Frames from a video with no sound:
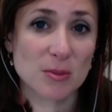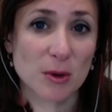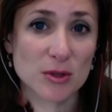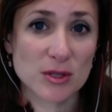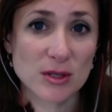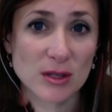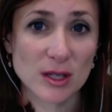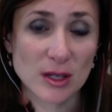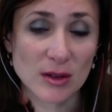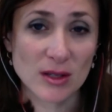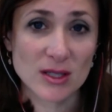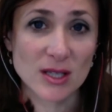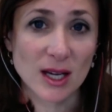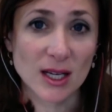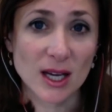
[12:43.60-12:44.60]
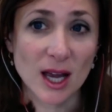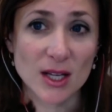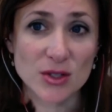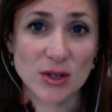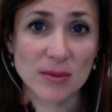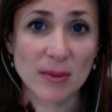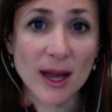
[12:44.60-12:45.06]
most you know the
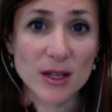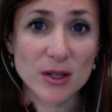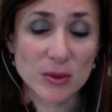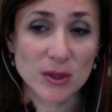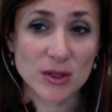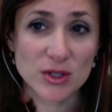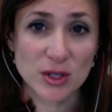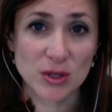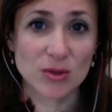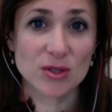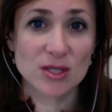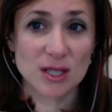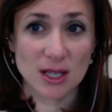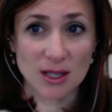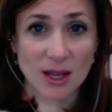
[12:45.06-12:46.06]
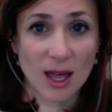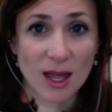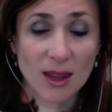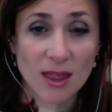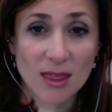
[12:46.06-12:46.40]
psychiatric manuals used in uh,